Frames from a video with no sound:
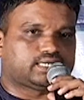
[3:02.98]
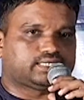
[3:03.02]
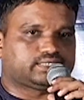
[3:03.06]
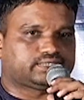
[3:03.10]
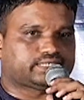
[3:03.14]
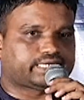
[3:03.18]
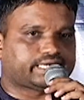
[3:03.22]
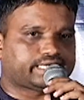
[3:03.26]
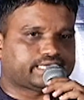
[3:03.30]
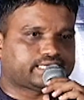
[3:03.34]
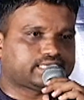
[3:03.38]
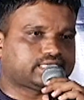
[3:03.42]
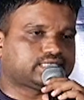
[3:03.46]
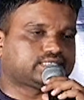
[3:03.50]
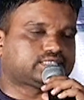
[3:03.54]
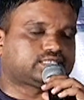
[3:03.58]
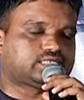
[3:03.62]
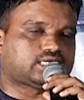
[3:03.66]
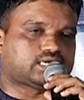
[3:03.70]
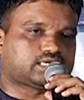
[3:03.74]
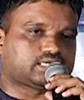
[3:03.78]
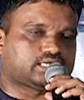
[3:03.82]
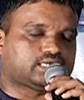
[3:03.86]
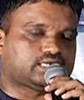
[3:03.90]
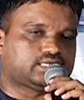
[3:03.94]
and Tadayarka
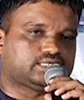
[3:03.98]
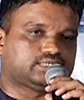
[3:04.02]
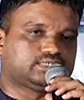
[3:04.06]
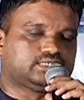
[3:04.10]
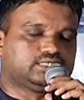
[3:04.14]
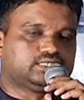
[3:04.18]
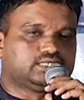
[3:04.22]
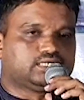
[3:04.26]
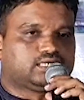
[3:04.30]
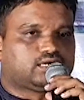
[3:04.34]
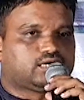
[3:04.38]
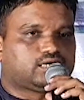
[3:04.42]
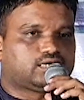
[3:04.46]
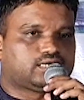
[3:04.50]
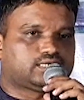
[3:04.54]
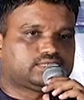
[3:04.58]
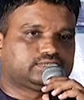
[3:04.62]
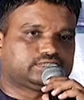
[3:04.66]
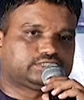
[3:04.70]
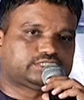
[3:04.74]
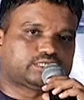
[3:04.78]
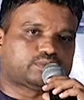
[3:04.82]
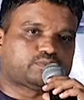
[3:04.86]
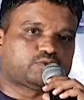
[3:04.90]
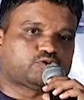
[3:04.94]
Tarka and
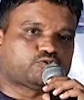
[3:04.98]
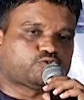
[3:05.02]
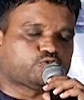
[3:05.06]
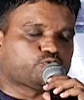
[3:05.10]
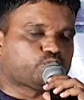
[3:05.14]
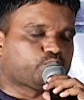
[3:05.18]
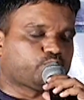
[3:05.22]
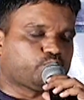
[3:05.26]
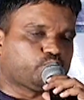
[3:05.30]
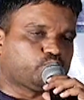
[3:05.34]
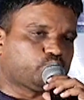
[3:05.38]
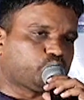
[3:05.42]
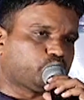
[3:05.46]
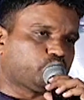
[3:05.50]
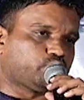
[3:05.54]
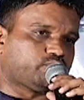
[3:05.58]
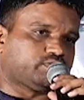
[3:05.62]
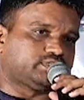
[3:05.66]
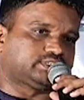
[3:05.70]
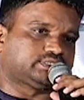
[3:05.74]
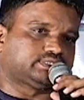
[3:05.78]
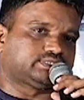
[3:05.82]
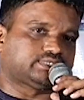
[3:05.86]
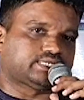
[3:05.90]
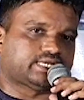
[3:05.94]
some of new
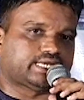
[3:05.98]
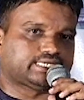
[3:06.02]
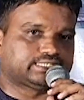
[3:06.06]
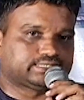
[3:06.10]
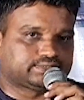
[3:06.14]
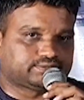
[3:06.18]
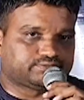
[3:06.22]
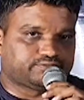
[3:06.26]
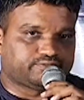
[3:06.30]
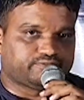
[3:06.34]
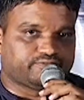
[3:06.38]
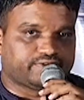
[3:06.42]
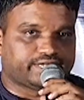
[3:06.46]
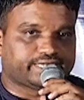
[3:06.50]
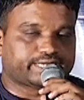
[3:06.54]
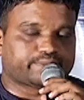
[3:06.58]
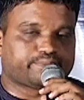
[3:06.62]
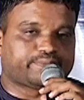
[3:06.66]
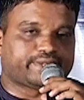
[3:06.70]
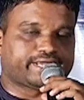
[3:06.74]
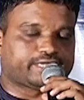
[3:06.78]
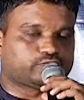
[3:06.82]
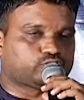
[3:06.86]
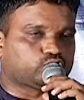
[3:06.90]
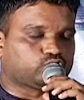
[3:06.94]
movies has made a
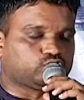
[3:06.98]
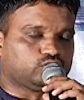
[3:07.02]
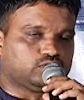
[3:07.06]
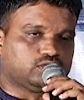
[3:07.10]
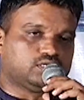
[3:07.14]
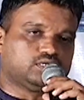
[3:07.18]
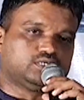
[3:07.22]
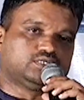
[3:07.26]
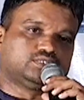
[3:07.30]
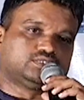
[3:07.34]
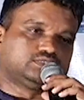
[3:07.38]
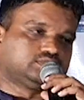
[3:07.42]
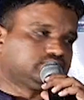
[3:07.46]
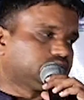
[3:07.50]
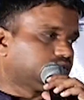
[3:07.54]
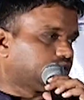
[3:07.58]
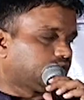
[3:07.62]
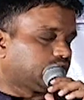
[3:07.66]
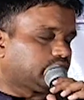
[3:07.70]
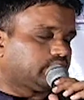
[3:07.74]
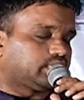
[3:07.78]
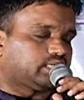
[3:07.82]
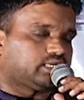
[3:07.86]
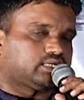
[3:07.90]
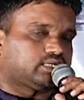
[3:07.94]
breakthrough. The